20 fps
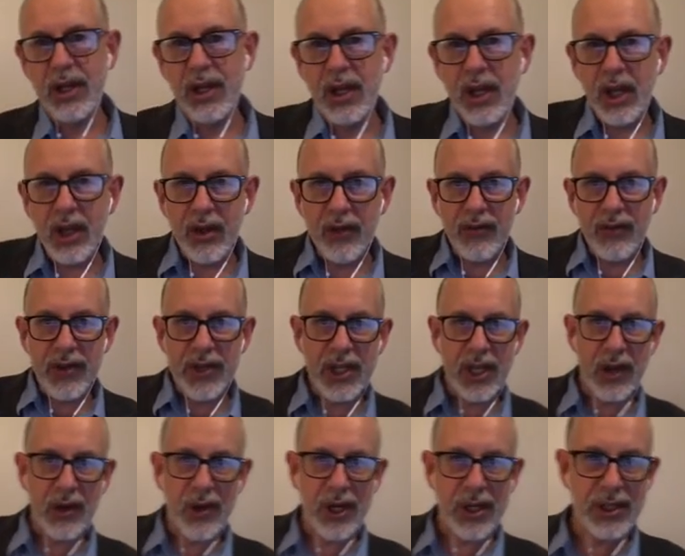video
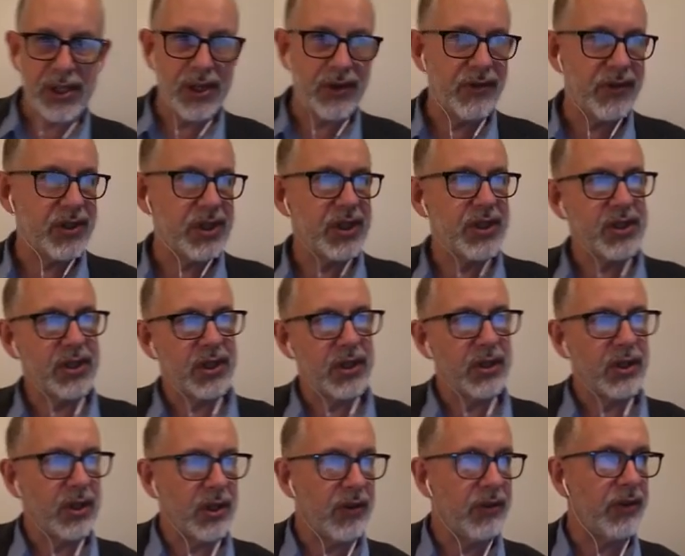activities that you
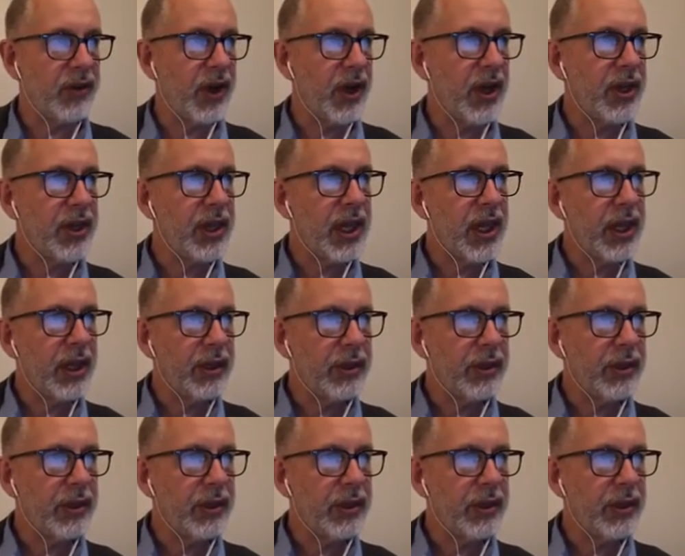can find there.